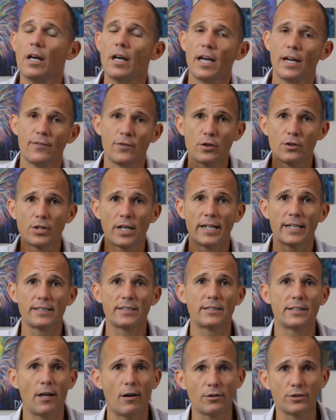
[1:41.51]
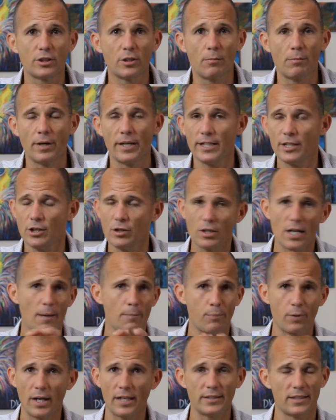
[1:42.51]
If you're trying to sell somebody, you're not
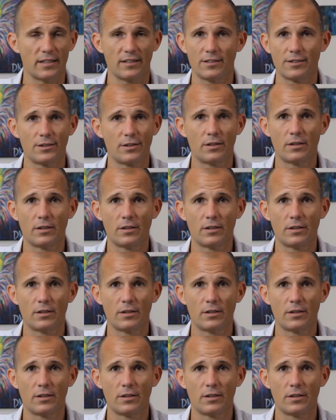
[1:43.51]
present.